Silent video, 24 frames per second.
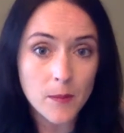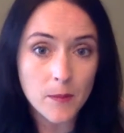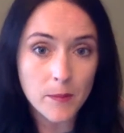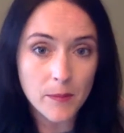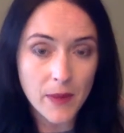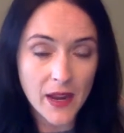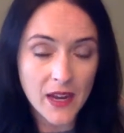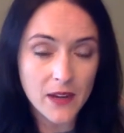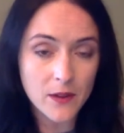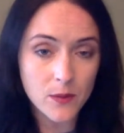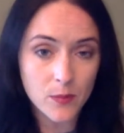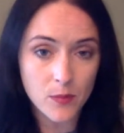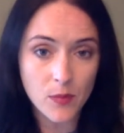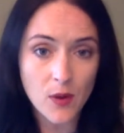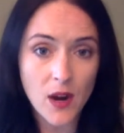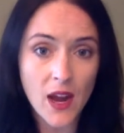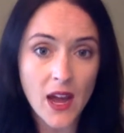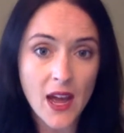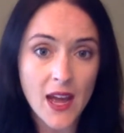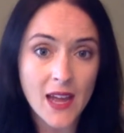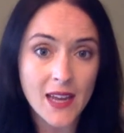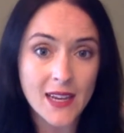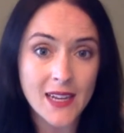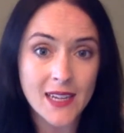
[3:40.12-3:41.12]
baked
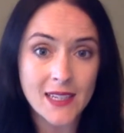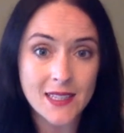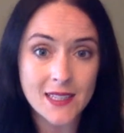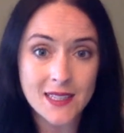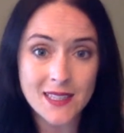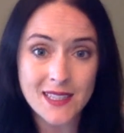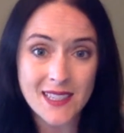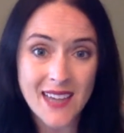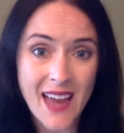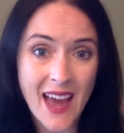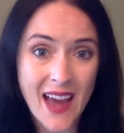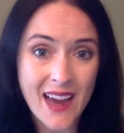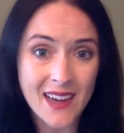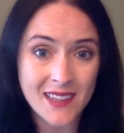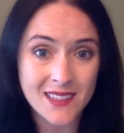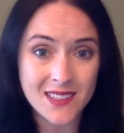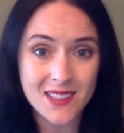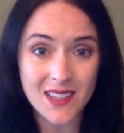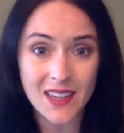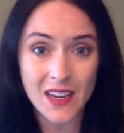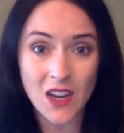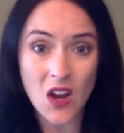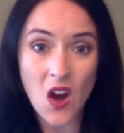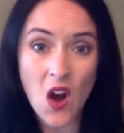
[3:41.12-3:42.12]
bread,
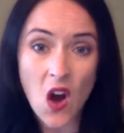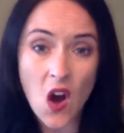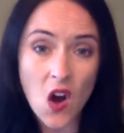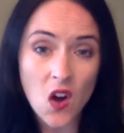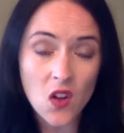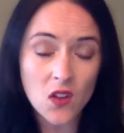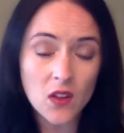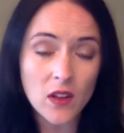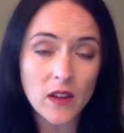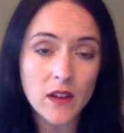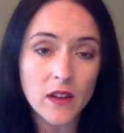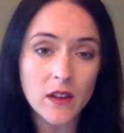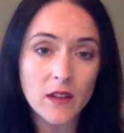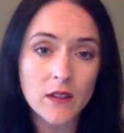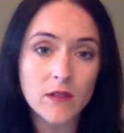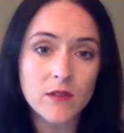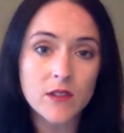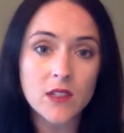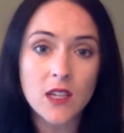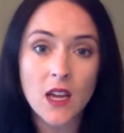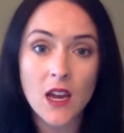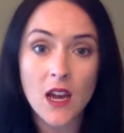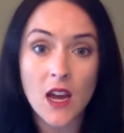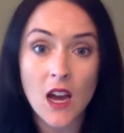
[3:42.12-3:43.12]
snacks like
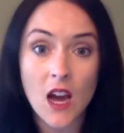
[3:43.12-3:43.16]
olives,